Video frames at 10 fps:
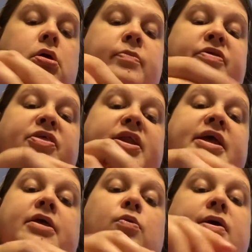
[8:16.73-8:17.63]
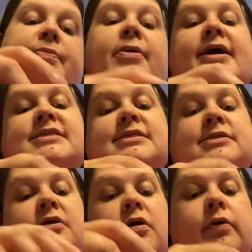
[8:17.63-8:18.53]
But then again, the way prices
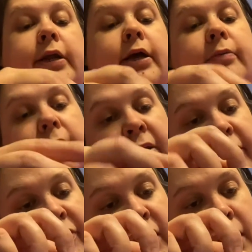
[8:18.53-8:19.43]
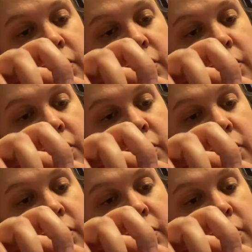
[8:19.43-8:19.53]
are going up, everything